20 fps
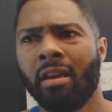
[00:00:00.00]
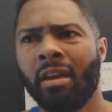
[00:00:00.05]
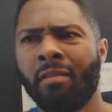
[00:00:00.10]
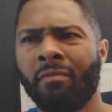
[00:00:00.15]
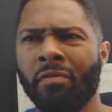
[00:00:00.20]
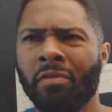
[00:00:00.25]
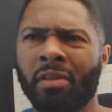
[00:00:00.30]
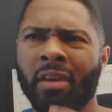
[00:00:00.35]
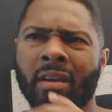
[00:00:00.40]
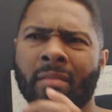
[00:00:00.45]

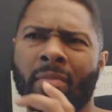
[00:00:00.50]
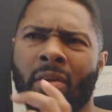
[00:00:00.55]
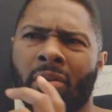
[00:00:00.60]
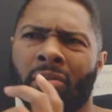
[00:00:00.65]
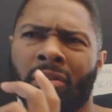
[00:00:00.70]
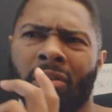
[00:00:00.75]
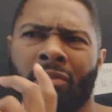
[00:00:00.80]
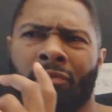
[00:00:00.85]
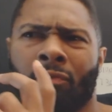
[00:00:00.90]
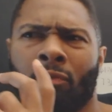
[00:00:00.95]
if you think
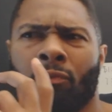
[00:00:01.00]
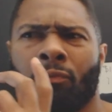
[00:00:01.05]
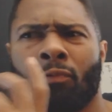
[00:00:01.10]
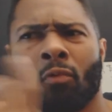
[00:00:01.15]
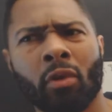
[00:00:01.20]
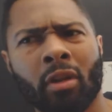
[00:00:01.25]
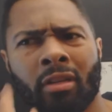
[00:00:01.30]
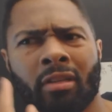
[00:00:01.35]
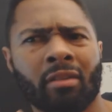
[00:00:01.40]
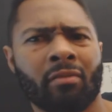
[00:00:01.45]
about just for
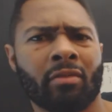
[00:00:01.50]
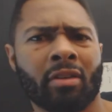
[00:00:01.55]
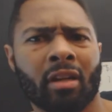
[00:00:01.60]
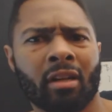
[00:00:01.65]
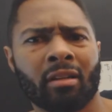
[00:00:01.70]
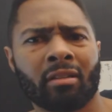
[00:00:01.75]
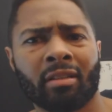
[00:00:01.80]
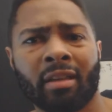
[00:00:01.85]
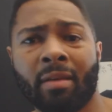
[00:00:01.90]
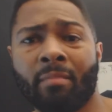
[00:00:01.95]

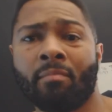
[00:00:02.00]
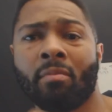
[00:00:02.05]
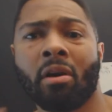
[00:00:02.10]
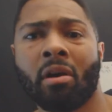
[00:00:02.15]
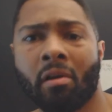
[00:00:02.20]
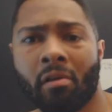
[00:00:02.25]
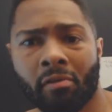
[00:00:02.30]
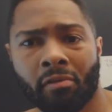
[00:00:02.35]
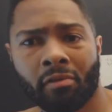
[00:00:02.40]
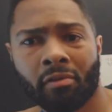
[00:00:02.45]
$47 a
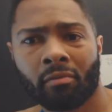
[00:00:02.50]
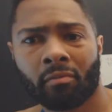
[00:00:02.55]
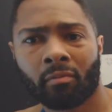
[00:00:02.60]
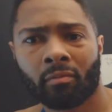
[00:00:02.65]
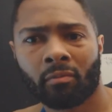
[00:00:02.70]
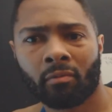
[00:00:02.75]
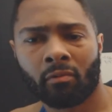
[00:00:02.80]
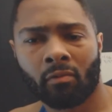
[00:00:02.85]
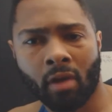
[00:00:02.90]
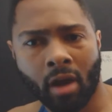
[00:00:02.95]
month,
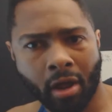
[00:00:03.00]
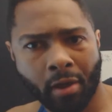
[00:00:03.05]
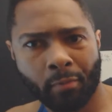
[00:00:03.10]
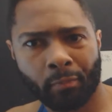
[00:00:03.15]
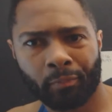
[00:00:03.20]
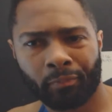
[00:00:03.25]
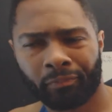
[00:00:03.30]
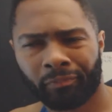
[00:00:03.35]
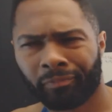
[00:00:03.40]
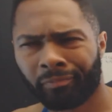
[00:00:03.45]
right,
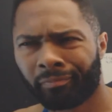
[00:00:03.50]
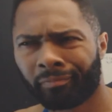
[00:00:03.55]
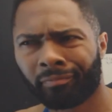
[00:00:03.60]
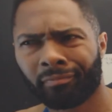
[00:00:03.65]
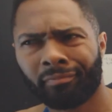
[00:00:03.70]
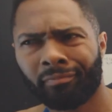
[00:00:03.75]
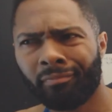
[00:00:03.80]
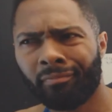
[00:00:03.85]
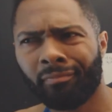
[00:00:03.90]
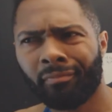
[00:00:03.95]

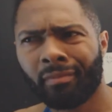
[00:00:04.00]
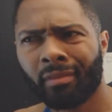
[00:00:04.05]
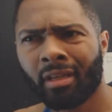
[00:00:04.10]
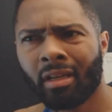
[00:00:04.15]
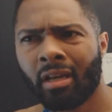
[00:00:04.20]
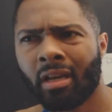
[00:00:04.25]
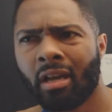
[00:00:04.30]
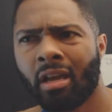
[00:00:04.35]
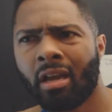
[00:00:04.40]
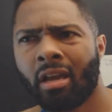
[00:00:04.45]

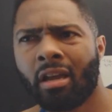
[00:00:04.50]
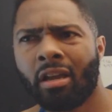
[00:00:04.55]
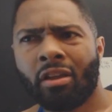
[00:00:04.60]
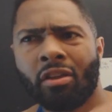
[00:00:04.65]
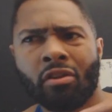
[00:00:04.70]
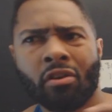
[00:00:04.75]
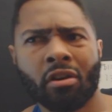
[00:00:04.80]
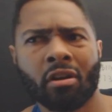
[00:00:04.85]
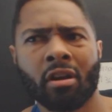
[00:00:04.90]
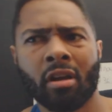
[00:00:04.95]

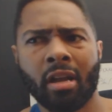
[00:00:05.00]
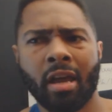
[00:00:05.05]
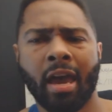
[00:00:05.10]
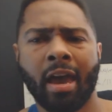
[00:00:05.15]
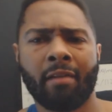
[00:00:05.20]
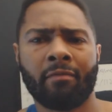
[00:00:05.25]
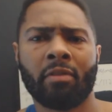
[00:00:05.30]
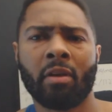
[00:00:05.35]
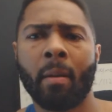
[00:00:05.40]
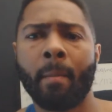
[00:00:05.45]
you're going to
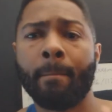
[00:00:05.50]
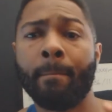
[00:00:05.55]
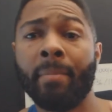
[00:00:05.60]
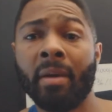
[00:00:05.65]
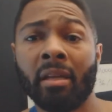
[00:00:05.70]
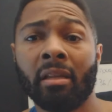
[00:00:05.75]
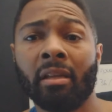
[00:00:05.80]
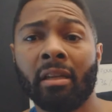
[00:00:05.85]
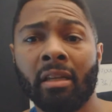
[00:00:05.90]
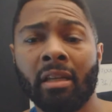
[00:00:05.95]
have the
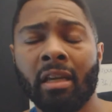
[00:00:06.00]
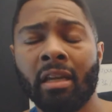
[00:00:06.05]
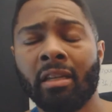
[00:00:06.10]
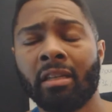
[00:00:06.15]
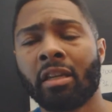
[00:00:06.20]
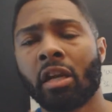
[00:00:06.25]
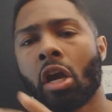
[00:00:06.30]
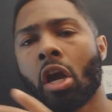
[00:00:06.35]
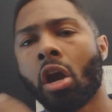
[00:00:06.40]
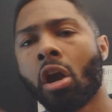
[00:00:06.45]
ability
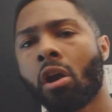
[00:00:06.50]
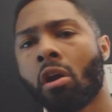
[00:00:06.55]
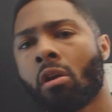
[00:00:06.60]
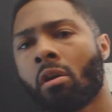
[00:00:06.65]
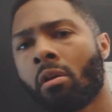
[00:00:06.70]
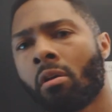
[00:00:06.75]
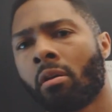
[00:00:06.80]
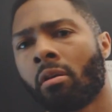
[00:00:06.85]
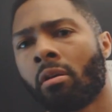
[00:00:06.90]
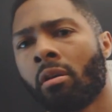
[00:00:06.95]
to
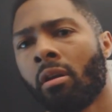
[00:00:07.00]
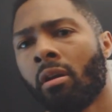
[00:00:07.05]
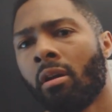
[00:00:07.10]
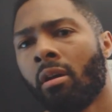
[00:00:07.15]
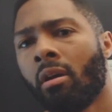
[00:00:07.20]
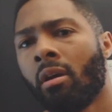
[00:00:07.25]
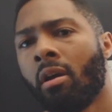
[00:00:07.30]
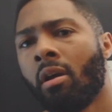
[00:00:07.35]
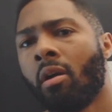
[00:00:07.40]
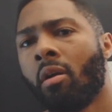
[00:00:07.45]
earn
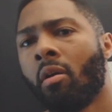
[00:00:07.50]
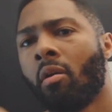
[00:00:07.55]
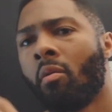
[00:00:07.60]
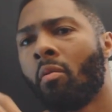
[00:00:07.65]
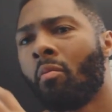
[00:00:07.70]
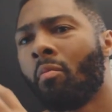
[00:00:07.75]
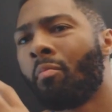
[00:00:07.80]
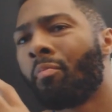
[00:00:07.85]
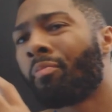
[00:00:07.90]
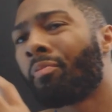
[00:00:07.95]

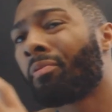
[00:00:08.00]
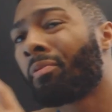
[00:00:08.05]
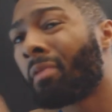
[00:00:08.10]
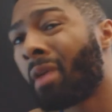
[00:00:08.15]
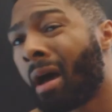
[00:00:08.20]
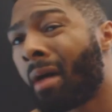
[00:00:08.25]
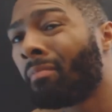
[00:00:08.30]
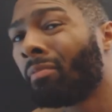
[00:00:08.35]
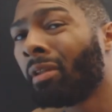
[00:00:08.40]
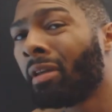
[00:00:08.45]

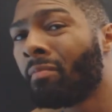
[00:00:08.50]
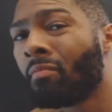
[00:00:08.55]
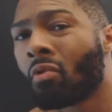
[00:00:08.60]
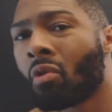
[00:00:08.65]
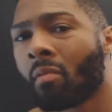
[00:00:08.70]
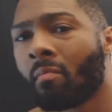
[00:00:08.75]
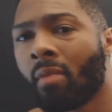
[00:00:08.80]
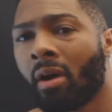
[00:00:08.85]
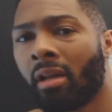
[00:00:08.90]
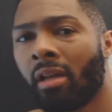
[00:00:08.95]
probably
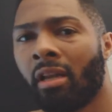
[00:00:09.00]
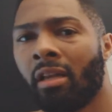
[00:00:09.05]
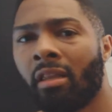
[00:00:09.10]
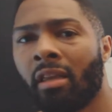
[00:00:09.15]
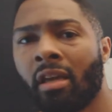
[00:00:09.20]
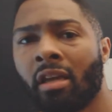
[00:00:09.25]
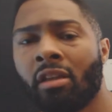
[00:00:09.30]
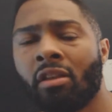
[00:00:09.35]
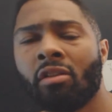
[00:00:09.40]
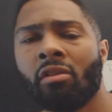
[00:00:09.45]
more money
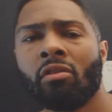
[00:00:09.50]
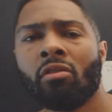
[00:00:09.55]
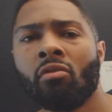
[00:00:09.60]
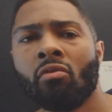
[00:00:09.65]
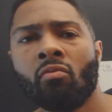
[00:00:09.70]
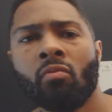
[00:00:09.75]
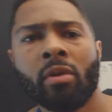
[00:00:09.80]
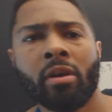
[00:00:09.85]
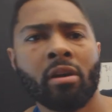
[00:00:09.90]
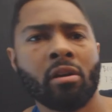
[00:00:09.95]
than
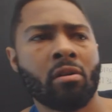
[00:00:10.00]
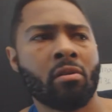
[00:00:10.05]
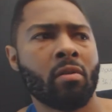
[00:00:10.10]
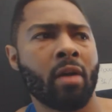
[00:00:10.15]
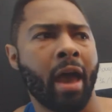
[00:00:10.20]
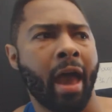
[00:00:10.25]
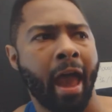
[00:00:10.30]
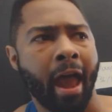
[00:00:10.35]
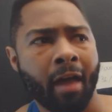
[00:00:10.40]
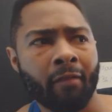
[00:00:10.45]
you
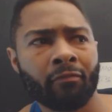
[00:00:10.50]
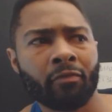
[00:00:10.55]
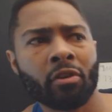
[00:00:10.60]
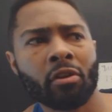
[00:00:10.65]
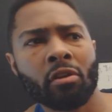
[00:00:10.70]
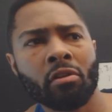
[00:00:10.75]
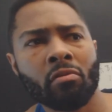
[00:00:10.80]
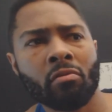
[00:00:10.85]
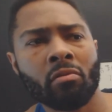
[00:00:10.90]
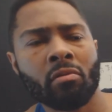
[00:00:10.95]
will after
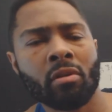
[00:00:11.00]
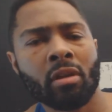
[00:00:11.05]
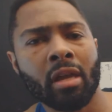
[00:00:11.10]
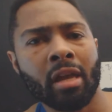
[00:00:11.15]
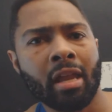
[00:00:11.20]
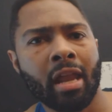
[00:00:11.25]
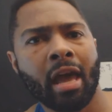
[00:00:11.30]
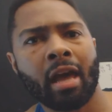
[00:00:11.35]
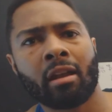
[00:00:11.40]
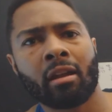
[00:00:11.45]
you
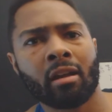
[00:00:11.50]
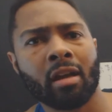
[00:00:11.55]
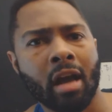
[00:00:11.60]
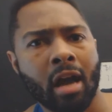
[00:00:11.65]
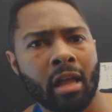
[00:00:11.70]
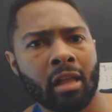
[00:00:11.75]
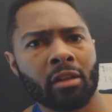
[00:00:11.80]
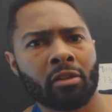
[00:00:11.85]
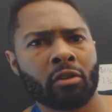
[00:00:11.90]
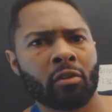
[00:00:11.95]
get out of
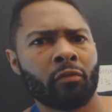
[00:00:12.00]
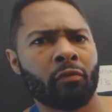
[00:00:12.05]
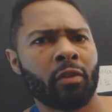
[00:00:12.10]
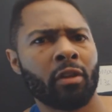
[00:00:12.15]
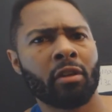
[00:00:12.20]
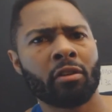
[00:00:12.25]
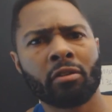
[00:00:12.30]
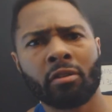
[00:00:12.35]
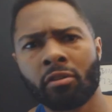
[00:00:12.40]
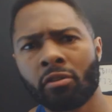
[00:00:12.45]
college or
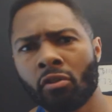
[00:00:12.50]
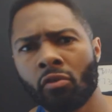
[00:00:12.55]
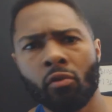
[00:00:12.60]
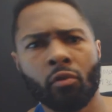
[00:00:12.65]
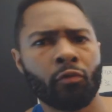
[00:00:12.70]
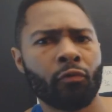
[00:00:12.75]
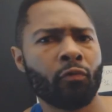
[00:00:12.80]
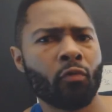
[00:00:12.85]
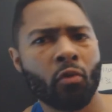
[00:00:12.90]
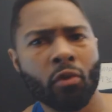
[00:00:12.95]
finish your 2
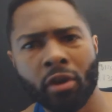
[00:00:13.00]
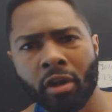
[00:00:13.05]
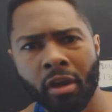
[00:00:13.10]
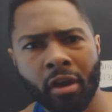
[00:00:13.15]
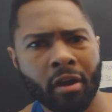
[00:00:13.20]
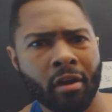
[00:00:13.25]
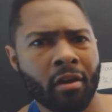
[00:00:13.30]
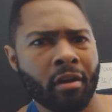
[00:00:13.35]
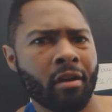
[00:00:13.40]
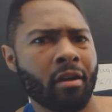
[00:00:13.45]
to 4
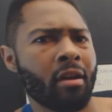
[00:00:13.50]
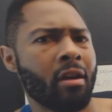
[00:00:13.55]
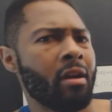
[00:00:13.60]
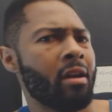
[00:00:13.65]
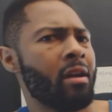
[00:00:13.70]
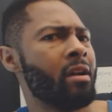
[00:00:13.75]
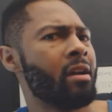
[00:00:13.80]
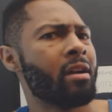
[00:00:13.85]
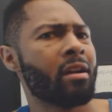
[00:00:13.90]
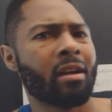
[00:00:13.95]
year
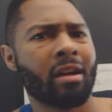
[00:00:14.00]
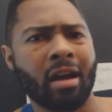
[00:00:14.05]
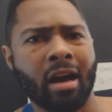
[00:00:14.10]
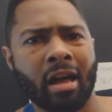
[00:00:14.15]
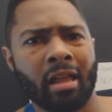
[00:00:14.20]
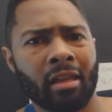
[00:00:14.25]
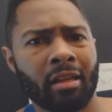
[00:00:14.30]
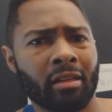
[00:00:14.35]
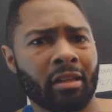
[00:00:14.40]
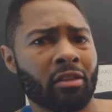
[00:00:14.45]

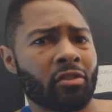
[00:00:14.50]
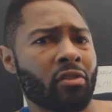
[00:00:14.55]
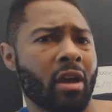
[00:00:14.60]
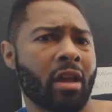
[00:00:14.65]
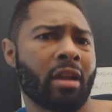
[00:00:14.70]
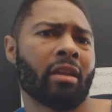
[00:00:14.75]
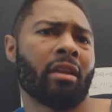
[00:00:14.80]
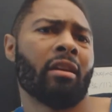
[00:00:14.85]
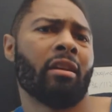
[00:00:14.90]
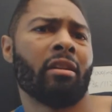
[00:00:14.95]
college and try
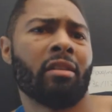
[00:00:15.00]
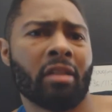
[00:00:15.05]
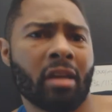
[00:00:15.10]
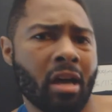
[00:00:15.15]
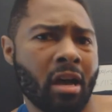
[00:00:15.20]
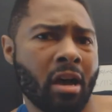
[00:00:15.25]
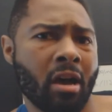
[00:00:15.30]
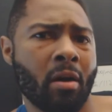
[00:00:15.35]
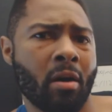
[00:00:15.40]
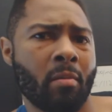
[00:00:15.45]
to get a
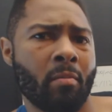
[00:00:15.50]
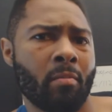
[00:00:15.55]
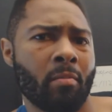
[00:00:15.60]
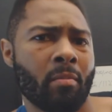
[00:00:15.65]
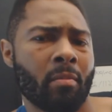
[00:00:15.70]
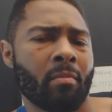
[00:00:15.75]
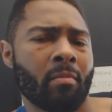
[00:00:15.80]
job.